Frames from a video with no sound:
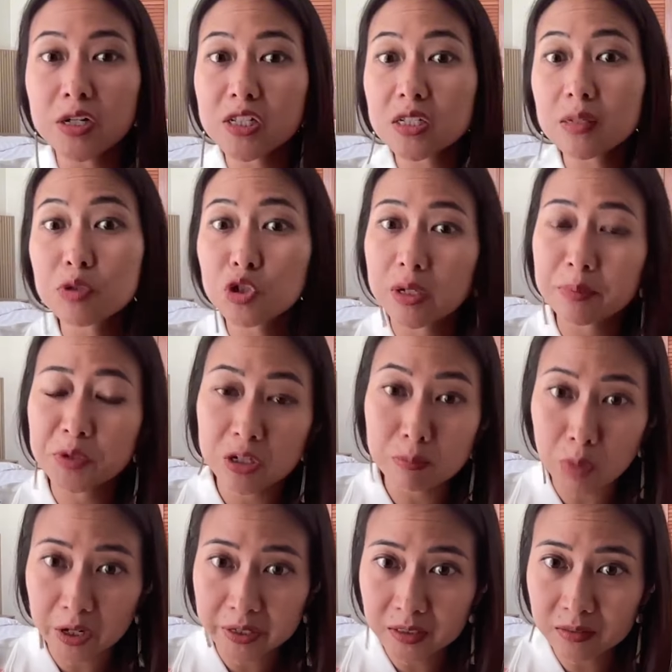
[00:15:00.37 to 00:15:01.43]
on a
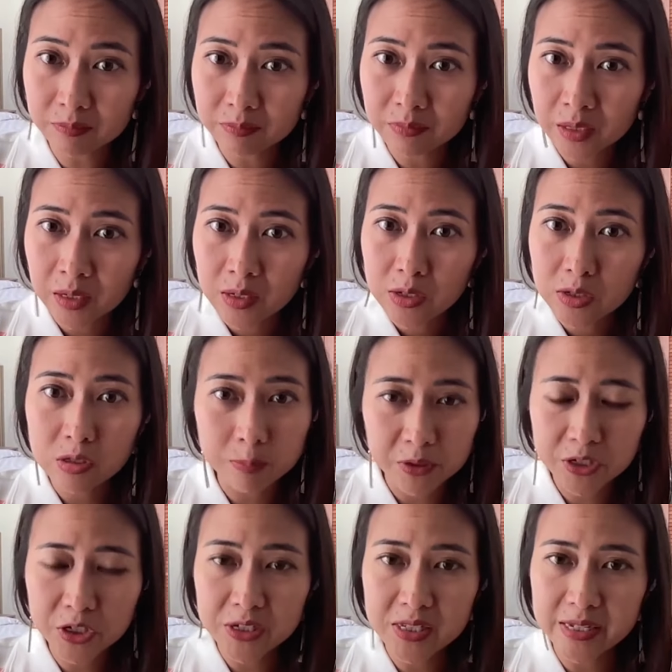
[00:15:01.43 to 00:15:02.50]
subscription model.
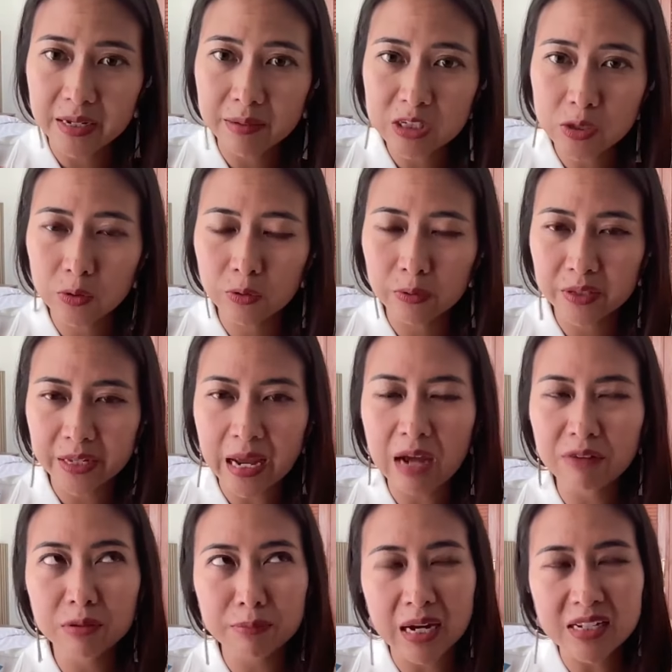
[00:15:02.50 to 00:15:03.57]
Super interesting. So they
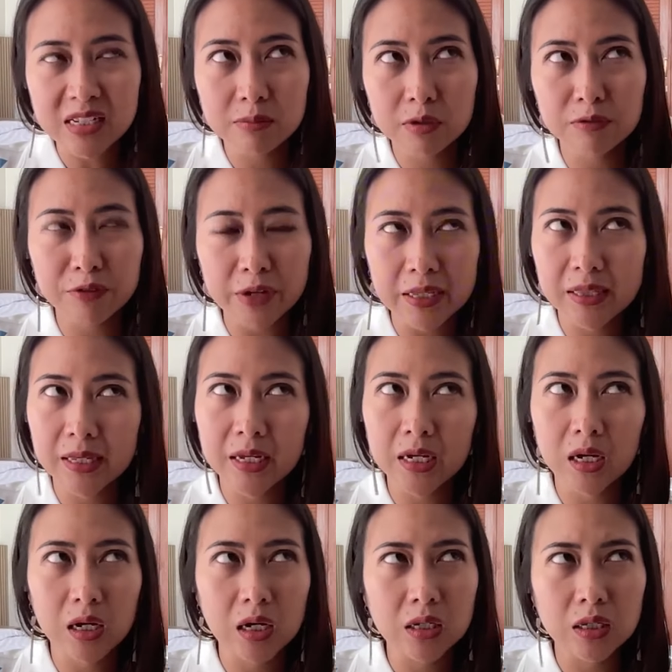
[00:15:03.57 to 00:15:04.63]
have a maximum of, I
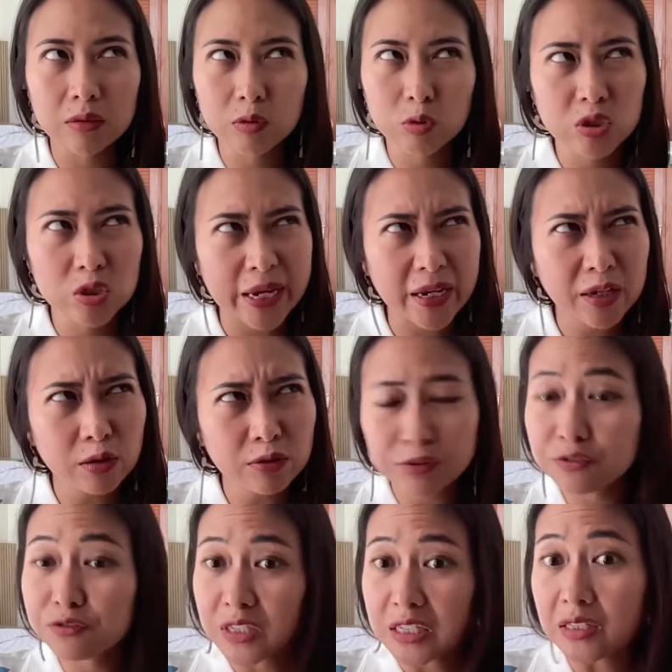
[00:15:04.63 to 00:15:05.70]
think, 10 or
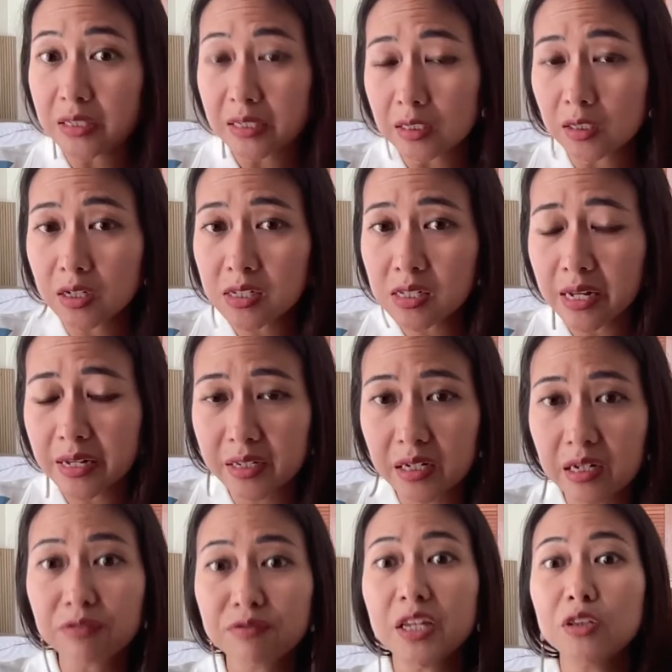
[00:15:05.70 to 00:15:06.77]
15 kilos. And
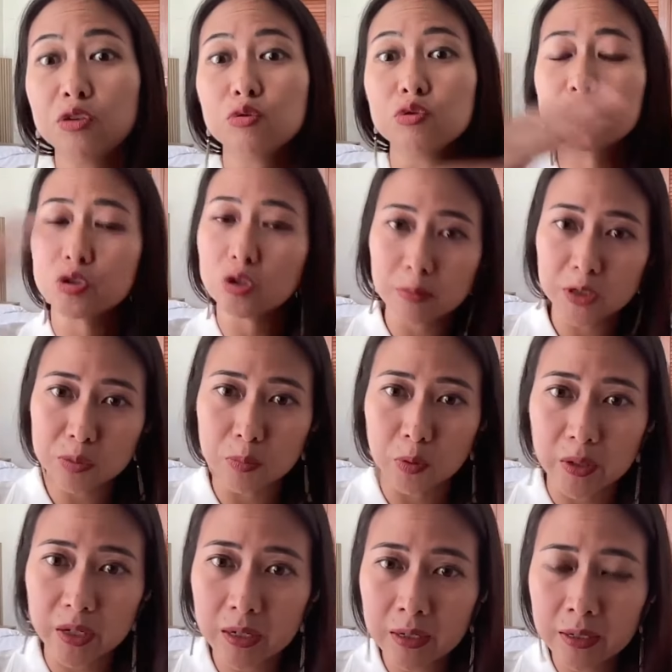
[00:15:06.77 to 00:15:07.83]
then if they do so much
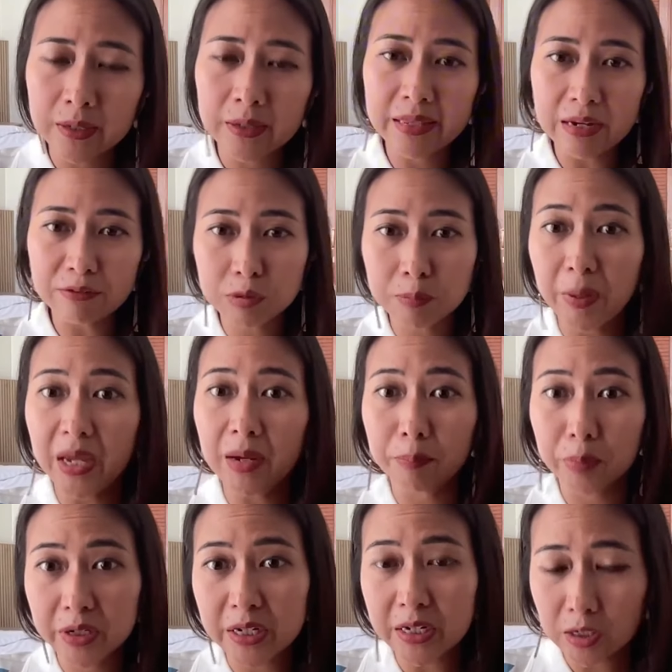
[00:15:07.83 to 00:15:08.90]
more, they have to pay
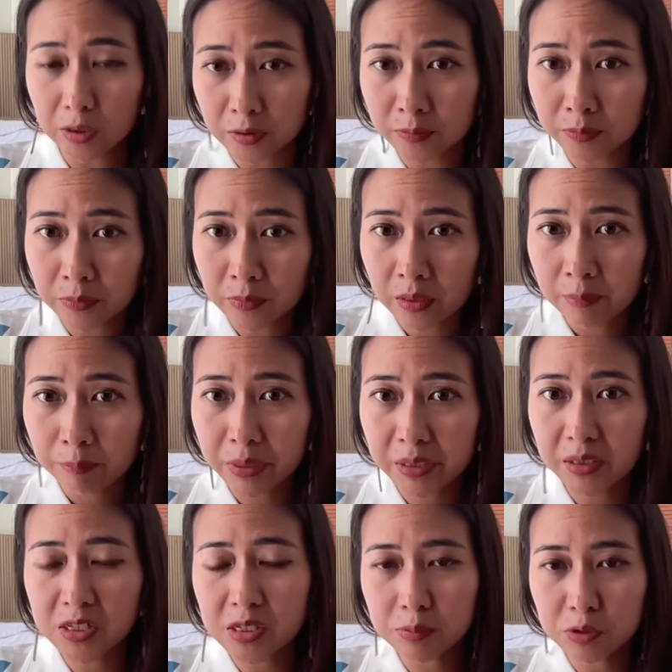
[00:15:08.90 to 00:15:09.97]
per kilo. But the